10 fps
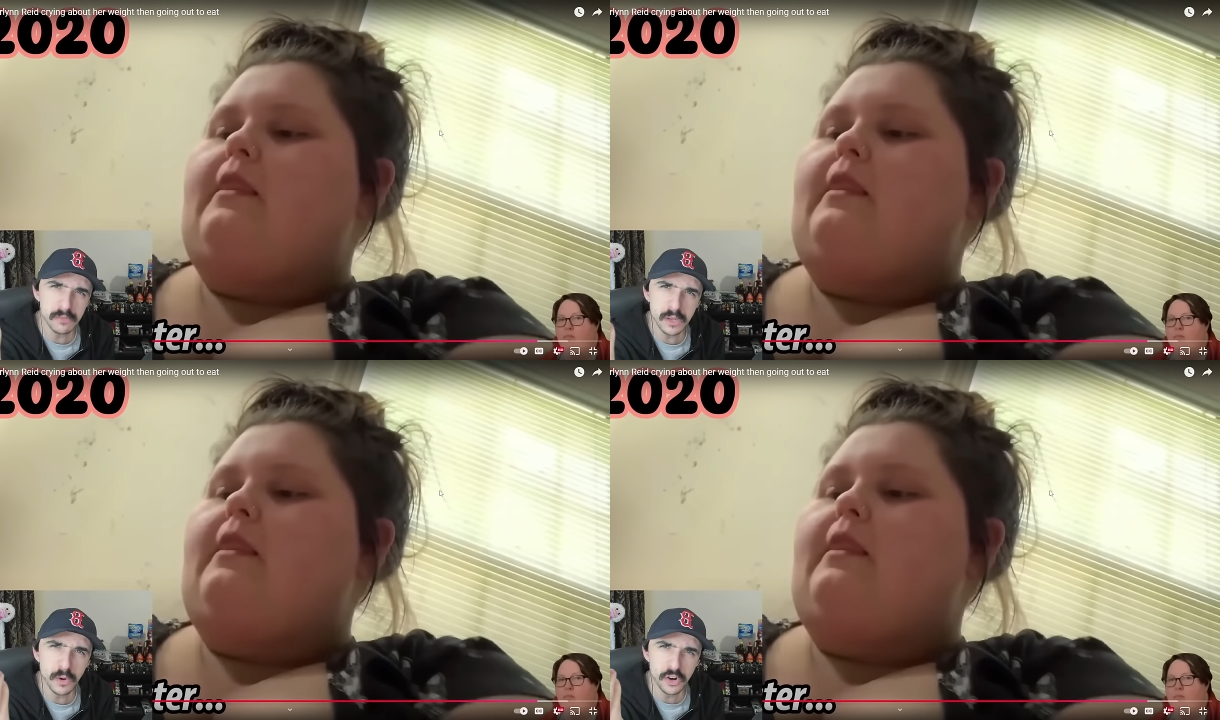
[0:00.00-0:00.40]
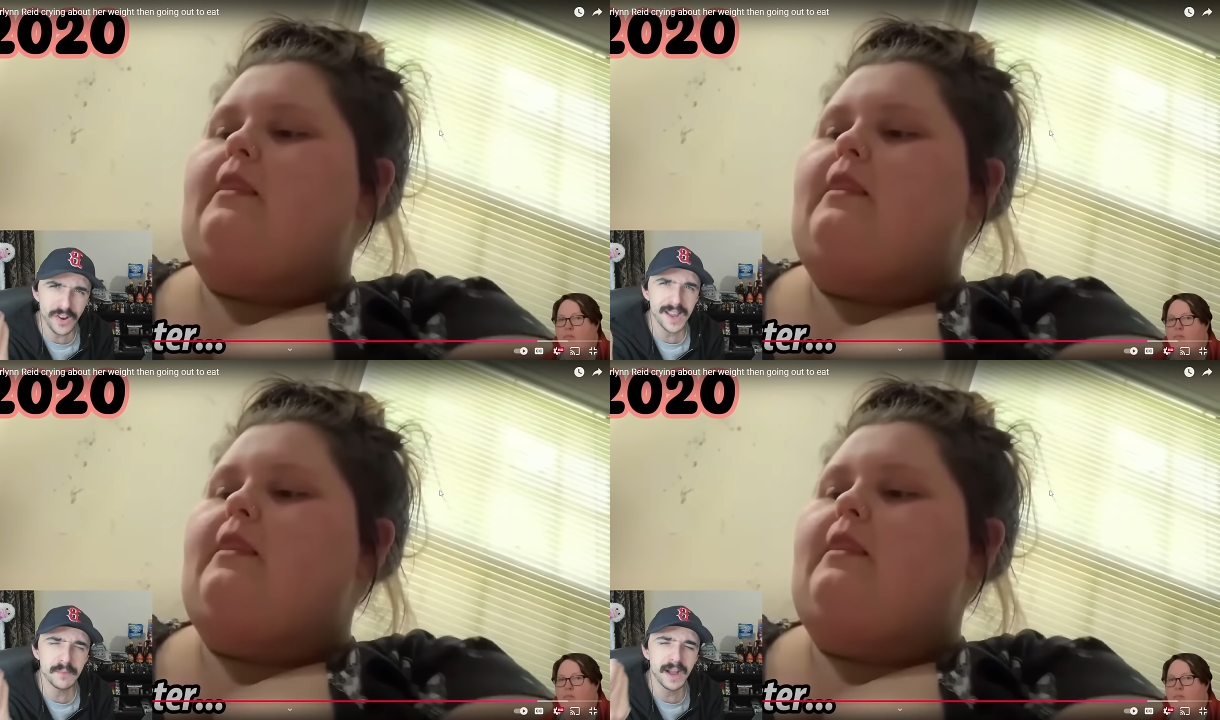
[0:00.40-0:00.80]
Speaker 1: crying
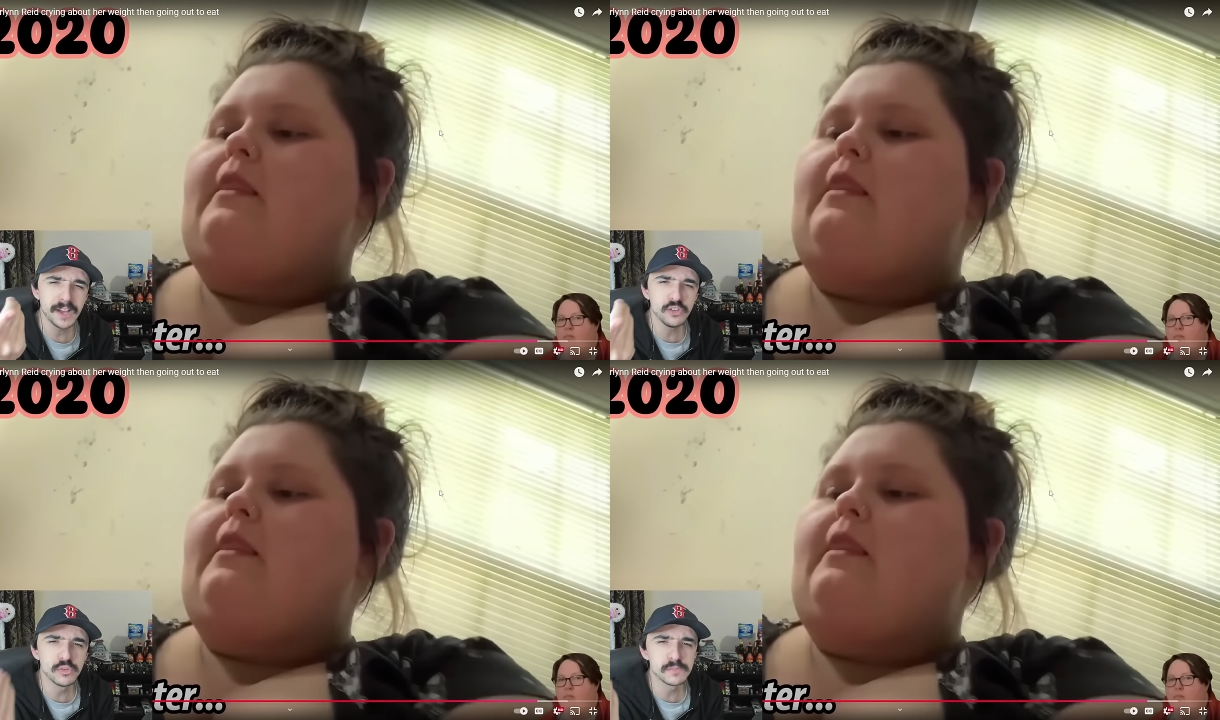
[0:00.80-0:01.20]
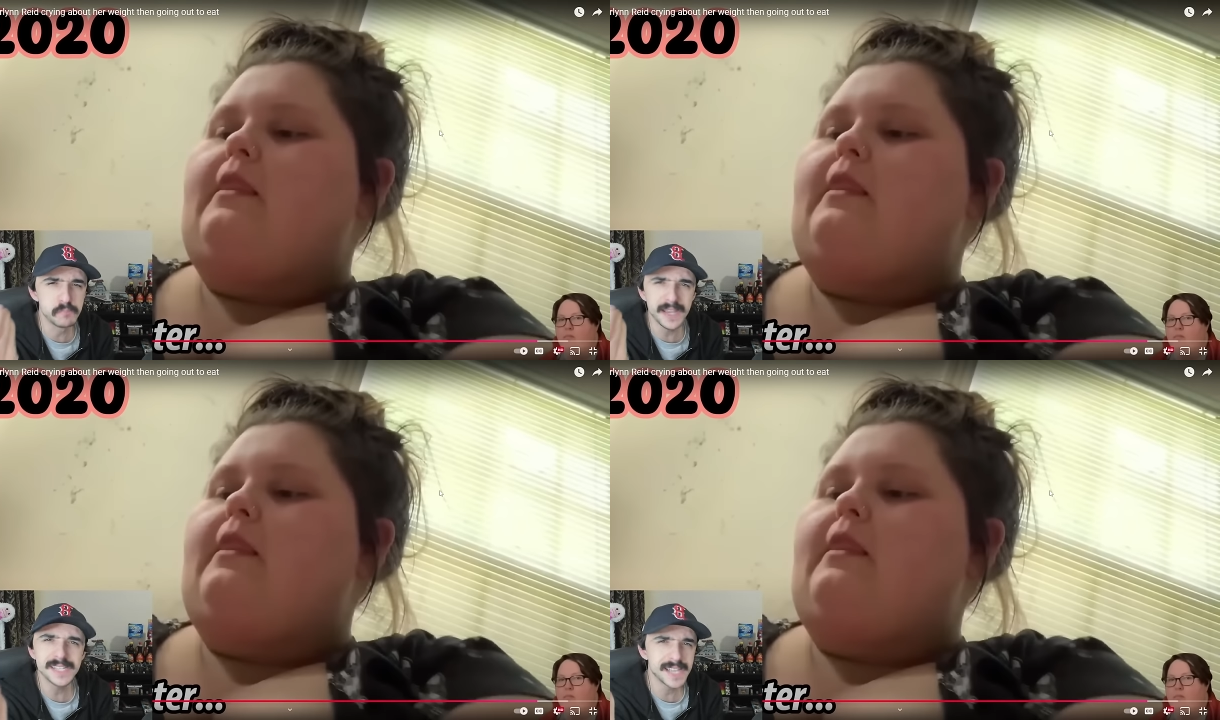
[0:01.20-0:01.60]
about how you was big
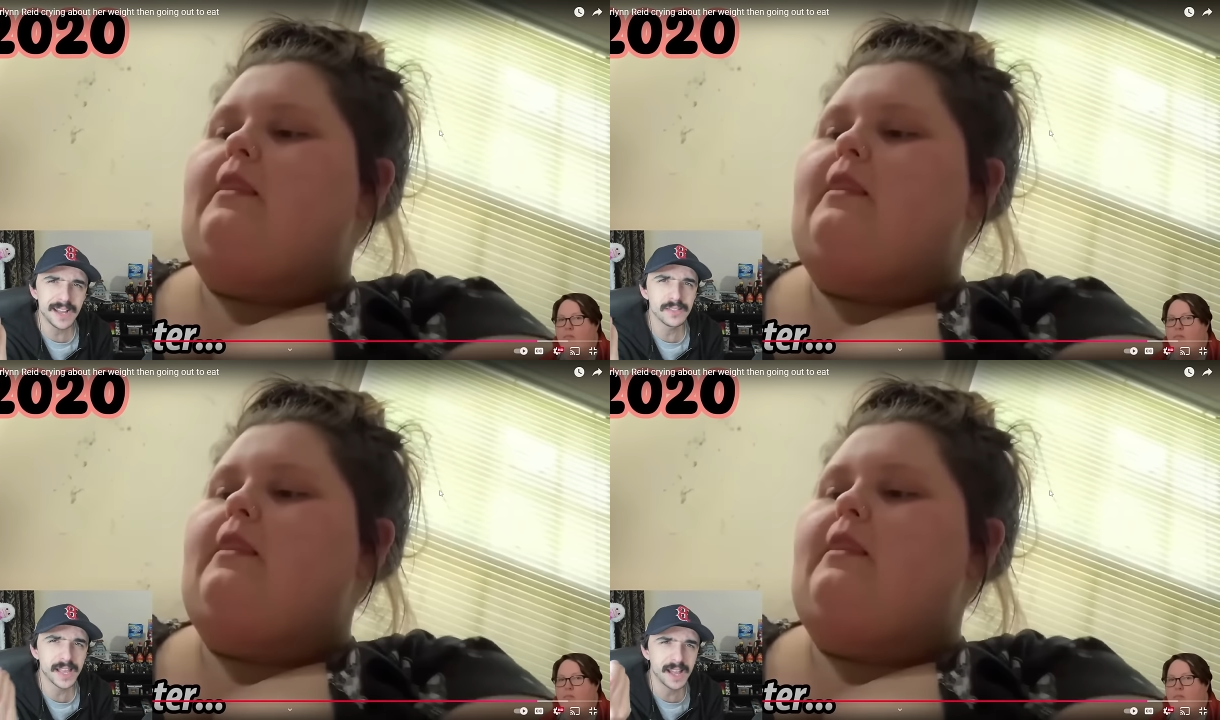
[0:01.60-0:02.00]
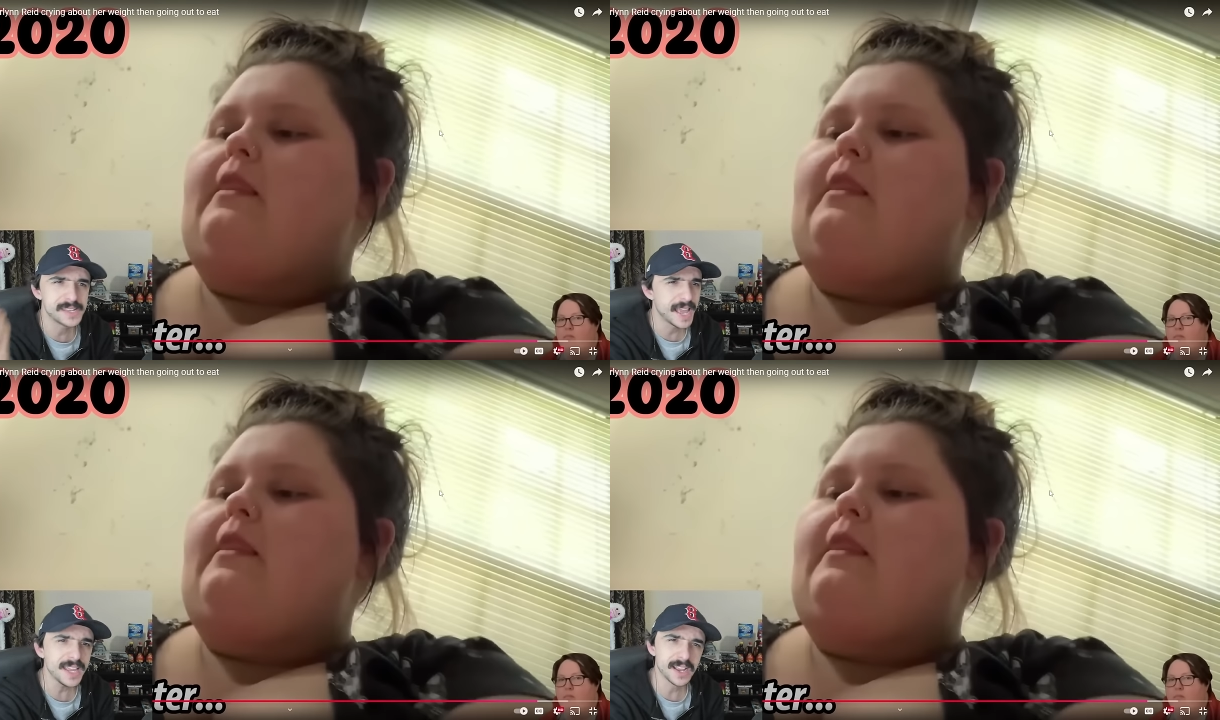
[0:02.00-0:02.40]
as hell like a day
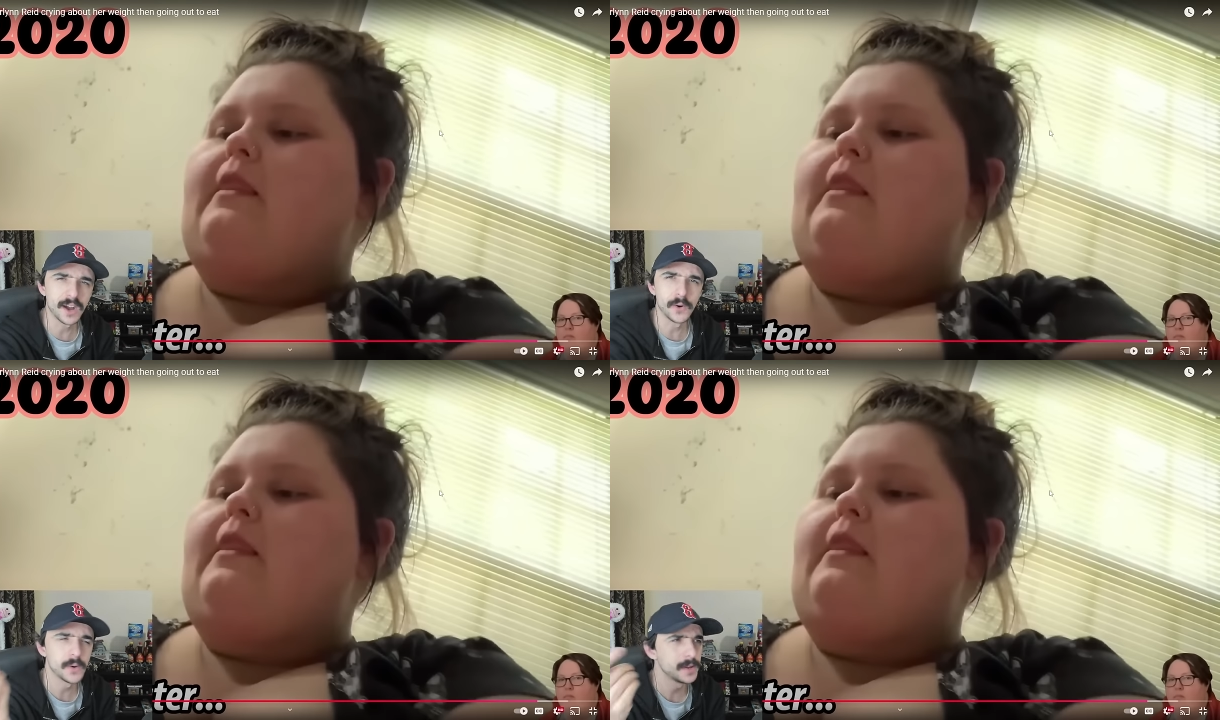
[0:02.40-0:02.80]
ago.